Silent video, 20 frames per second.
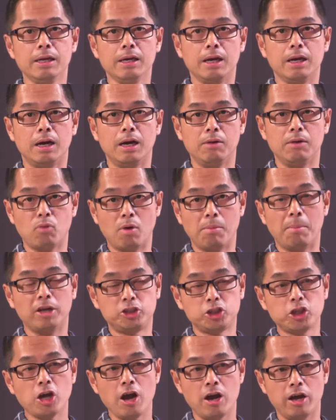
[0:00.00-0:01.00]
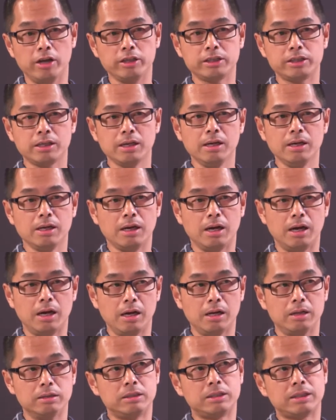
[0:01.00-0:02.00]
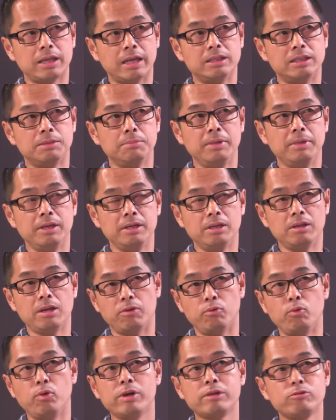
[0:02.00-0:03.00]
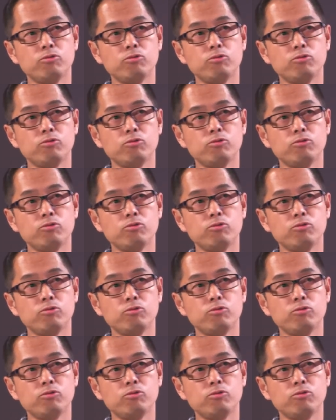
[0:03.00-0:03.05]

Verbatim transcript: uh, well, my church uh, said to me, you know, we'll,